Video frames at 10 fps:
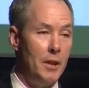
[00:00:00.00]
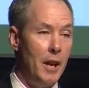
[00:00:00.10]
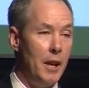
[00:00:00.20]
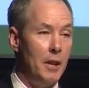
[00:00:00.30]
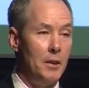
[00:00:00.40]

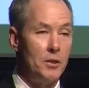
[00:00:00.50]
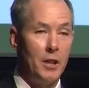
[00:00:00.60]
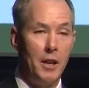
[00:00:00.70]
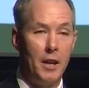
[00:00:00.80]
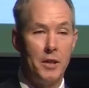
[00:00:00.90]
They
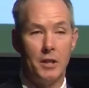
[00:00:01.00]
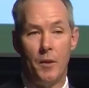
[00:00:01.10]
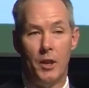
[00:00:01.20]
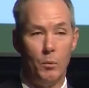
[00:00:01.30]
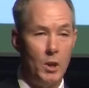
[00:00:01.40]
say yes
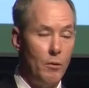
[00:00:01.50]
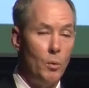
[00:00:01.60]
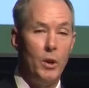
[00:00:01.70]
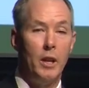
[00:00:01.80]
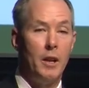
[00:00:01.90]
to everything.
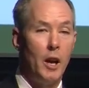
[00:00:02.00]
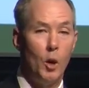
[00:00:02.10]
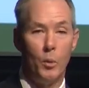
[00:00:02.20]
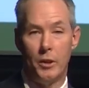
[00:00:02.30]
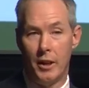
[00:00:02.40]
Whenever we need
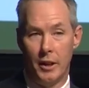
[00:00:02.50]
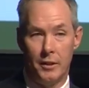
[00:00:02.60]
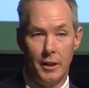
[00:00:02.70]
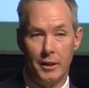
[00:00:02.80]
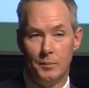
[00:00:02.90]
help with
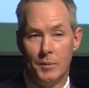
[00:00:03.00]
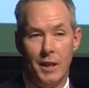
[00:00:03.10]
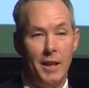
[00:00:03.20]
anything,